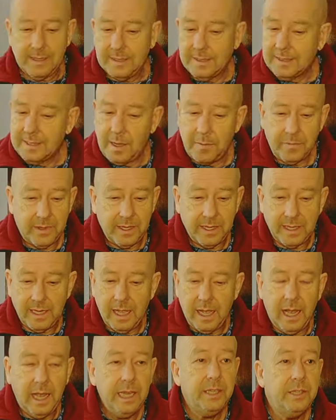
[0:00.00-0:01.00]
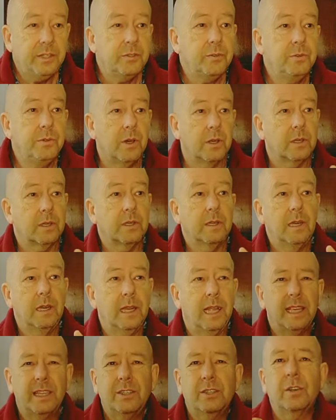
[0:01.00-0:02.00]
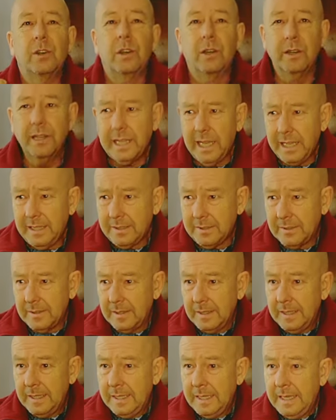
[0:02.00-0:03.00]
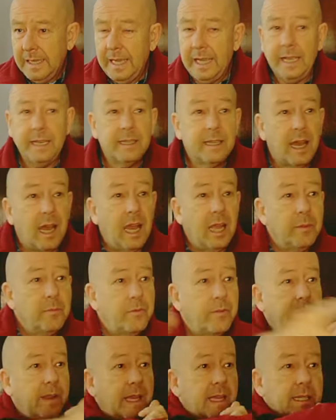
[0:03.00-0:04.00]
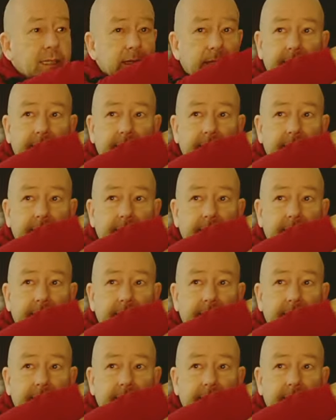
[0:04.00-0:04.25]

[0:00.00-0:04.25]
is something I do not like to look at. And I'm flying